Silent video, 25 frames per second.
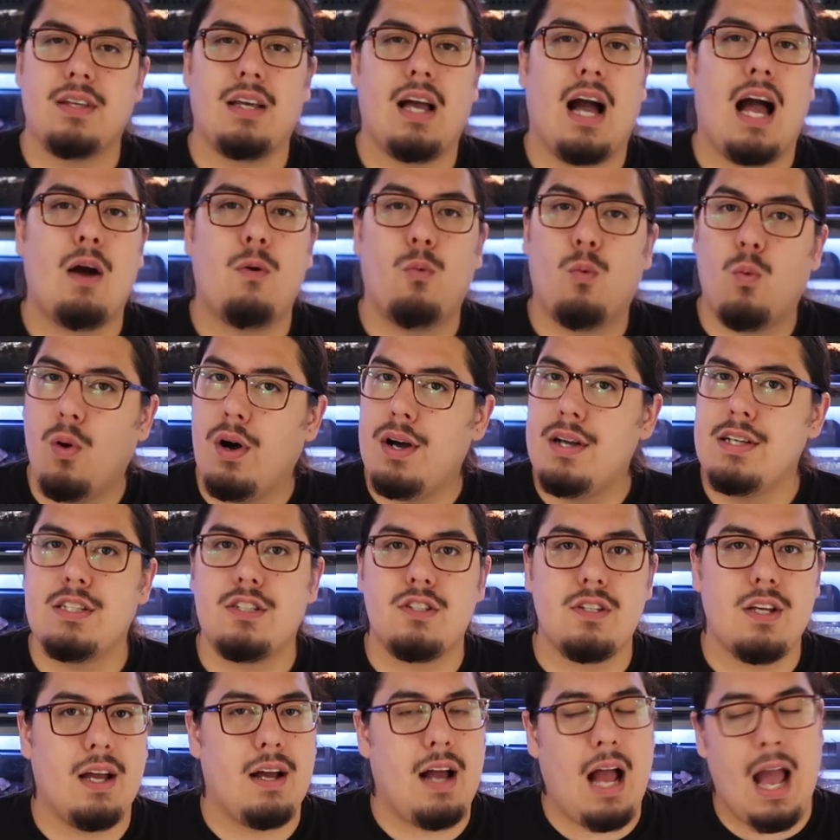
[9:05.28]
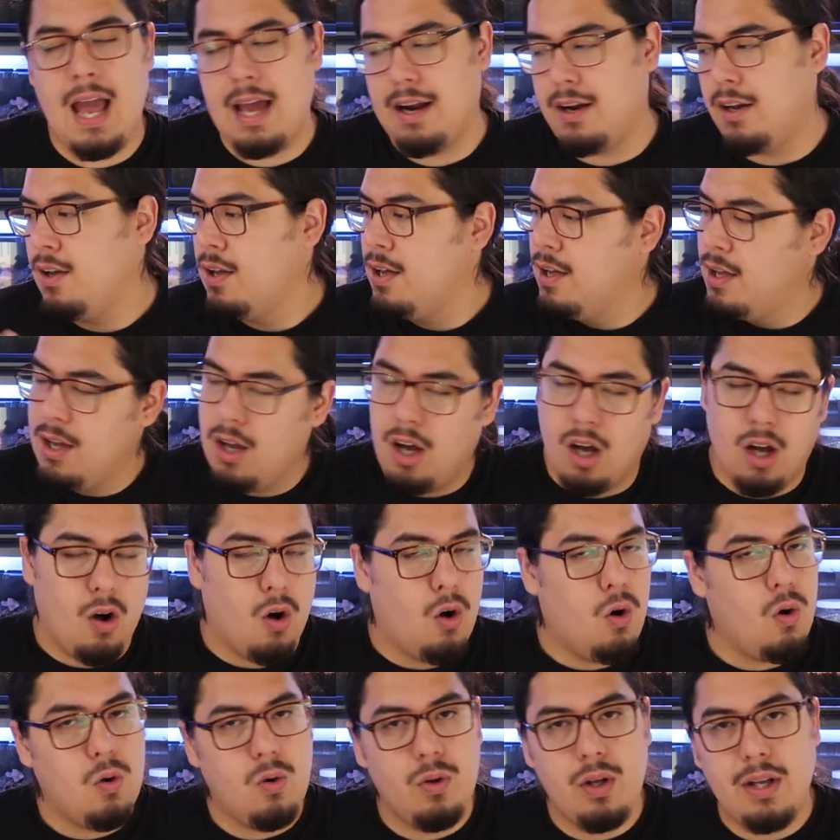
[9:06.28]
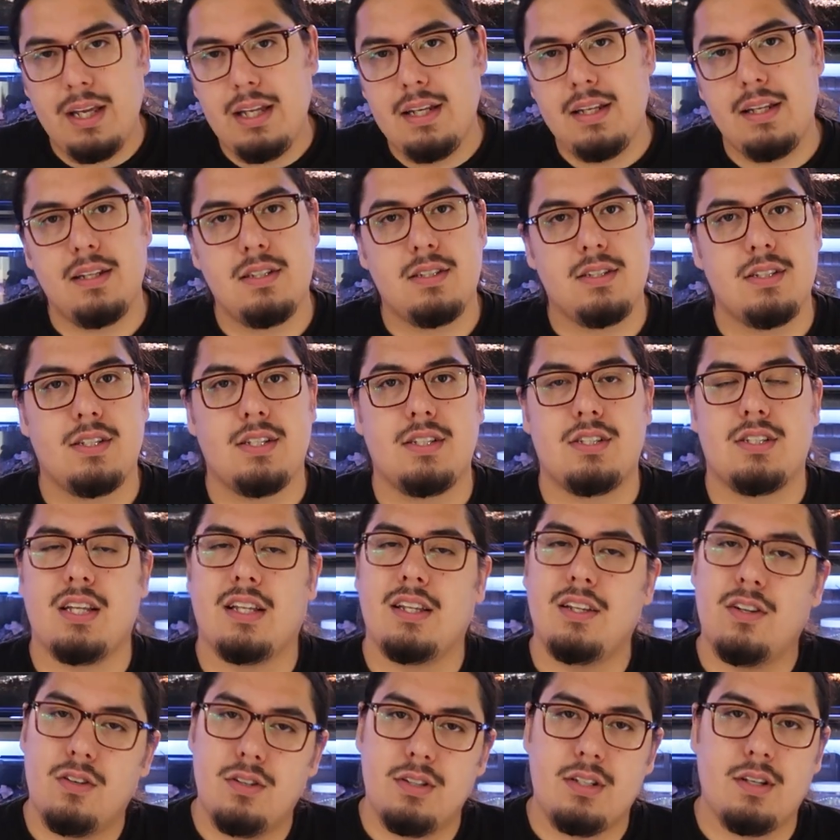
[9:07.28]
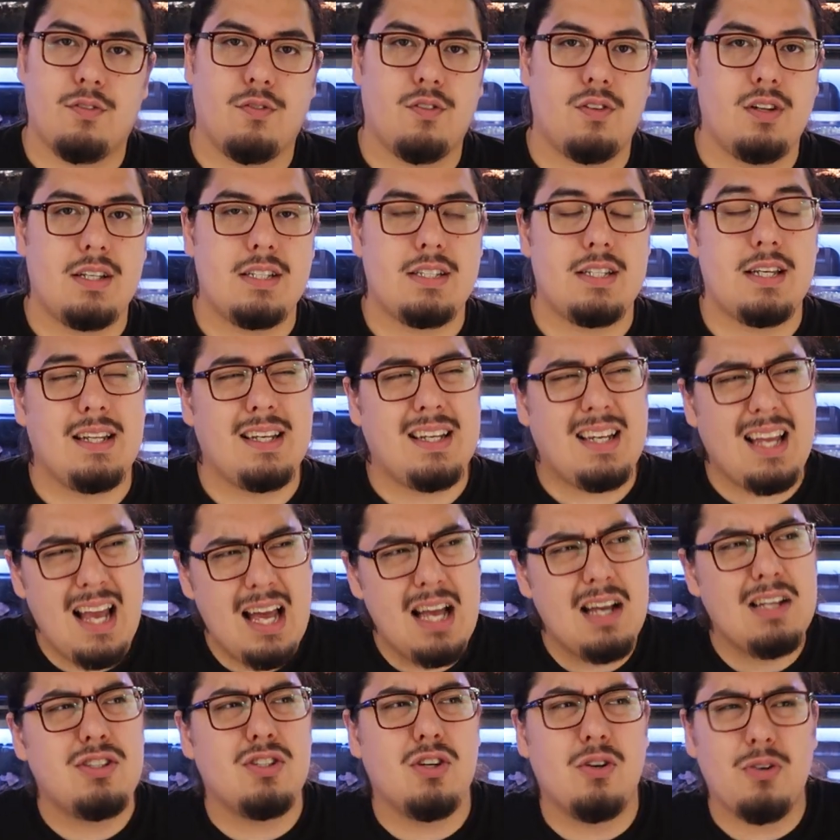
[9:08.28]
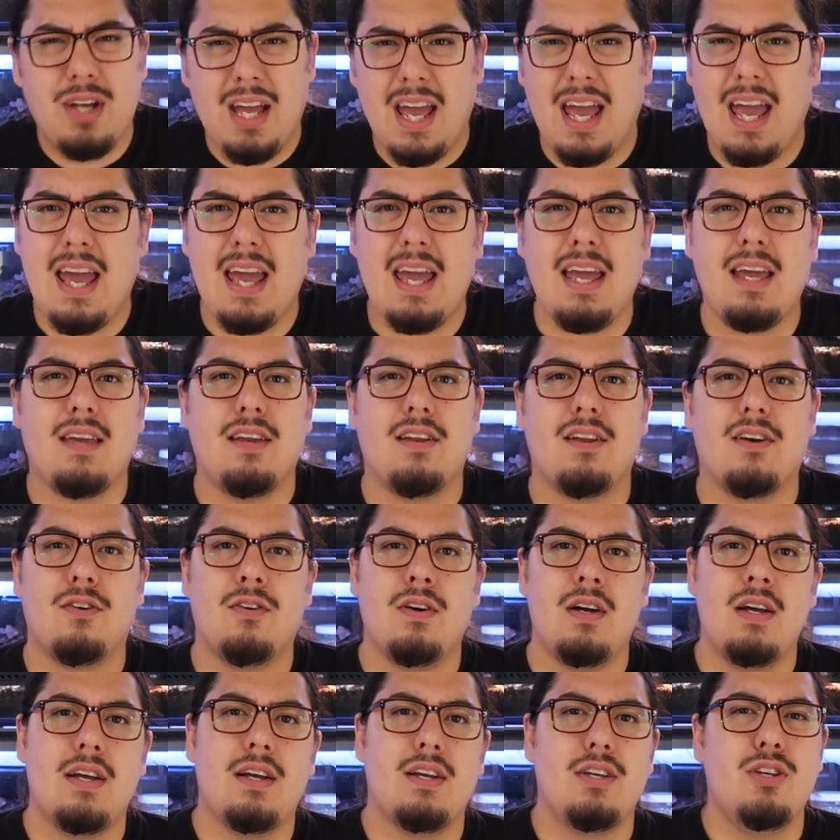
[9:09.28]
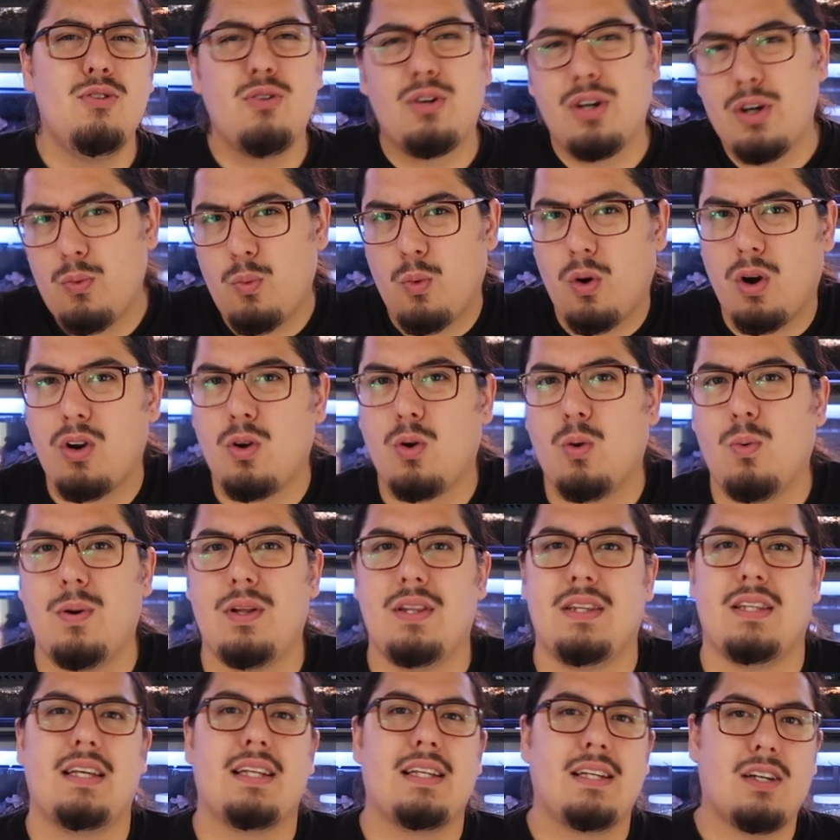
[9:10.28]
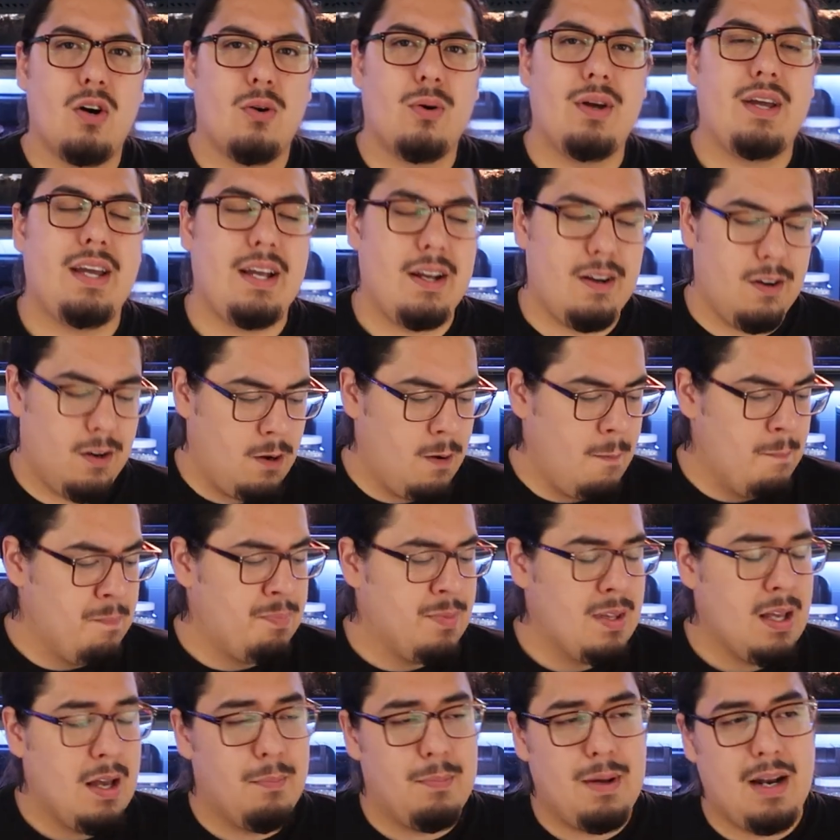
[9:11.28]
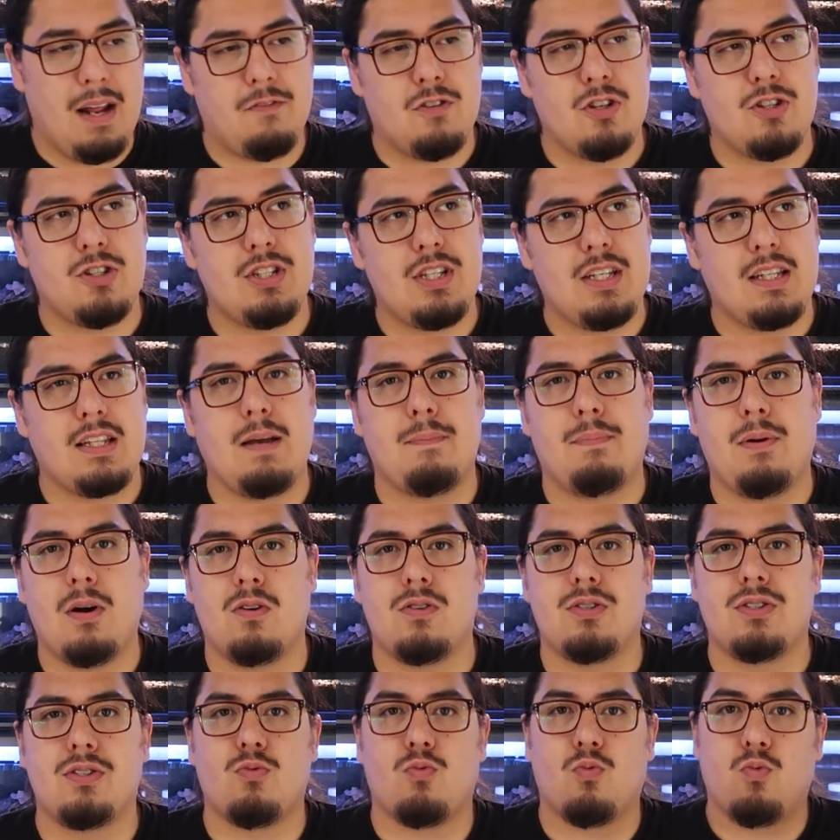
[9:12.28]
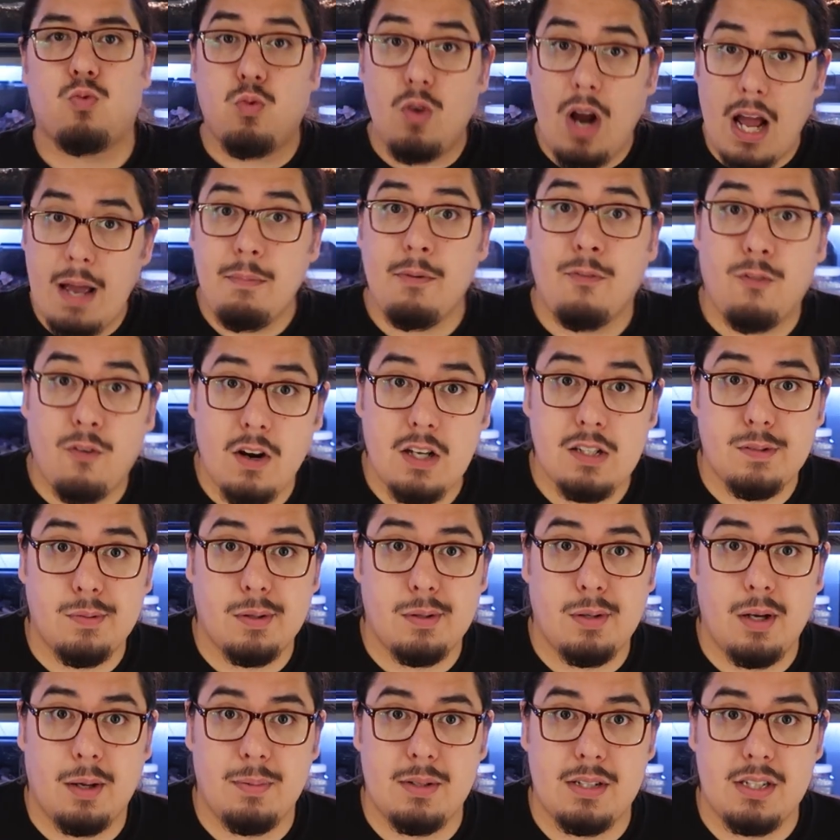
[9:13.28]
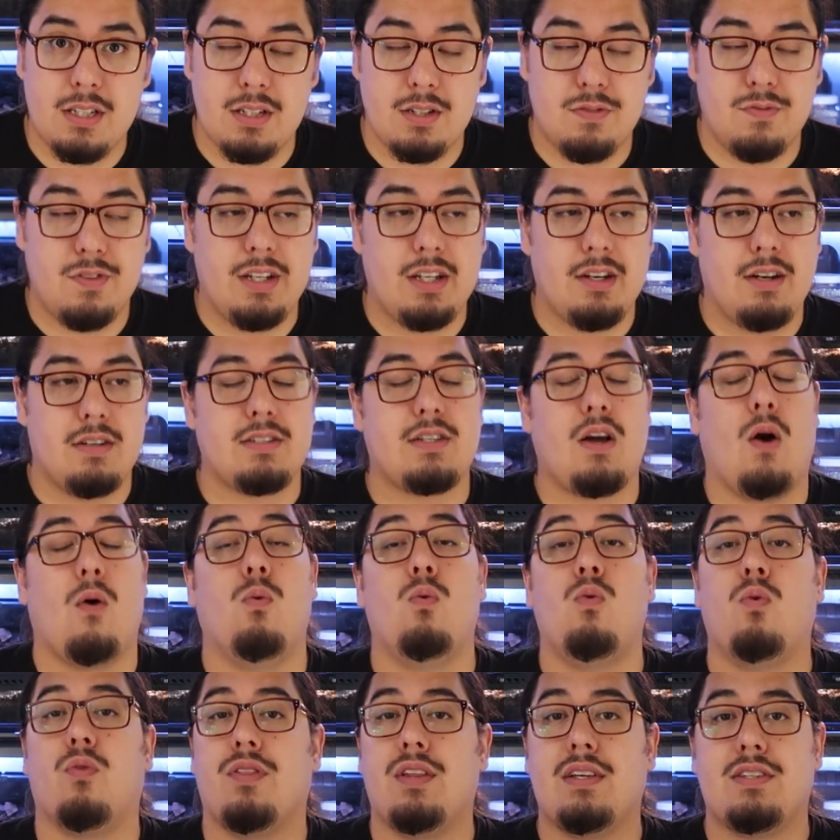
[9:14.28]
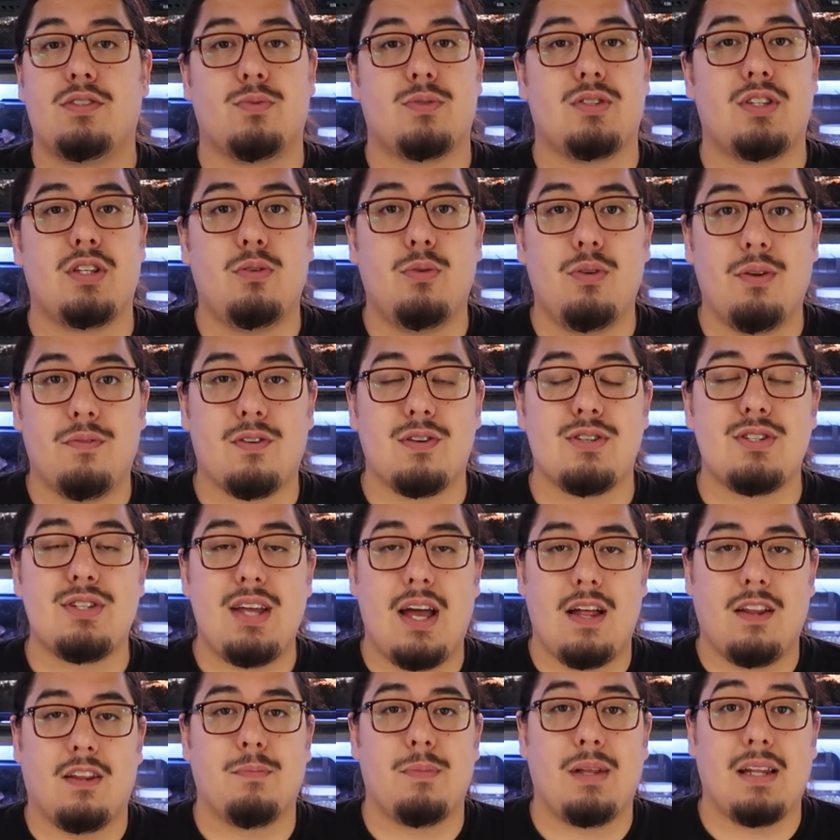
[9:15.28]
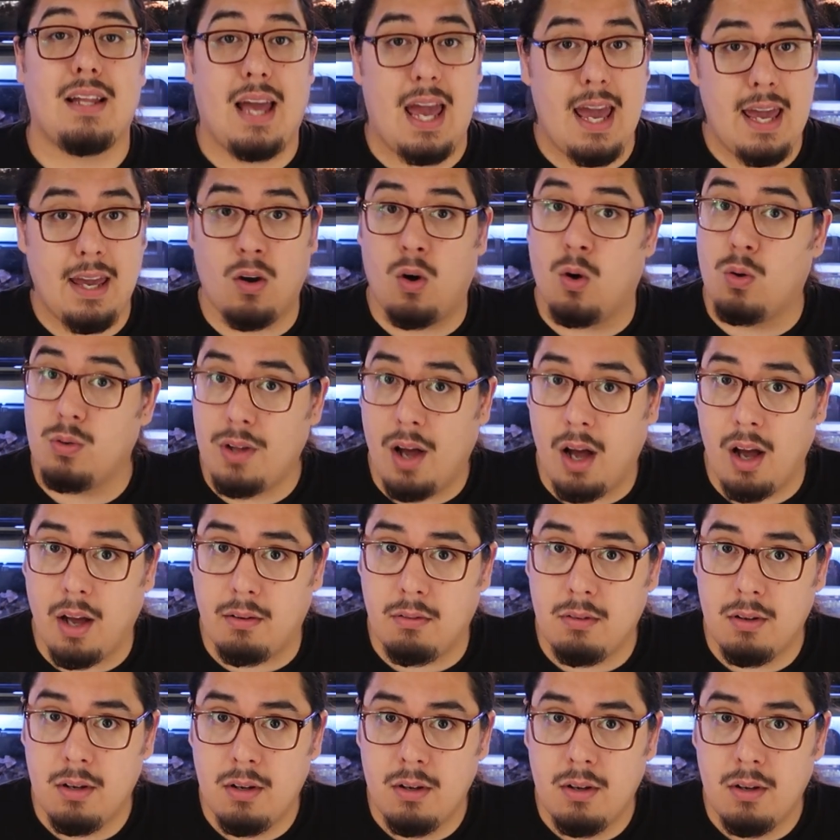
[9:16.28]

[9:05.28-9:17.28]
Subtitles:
I had a whole ending to this a little differently, saying like, it's okay, you could work with it, go here. But after seeing that post right before I was about to publish this video, I was like, oh, if this was the universe telling me like, hey, hold on,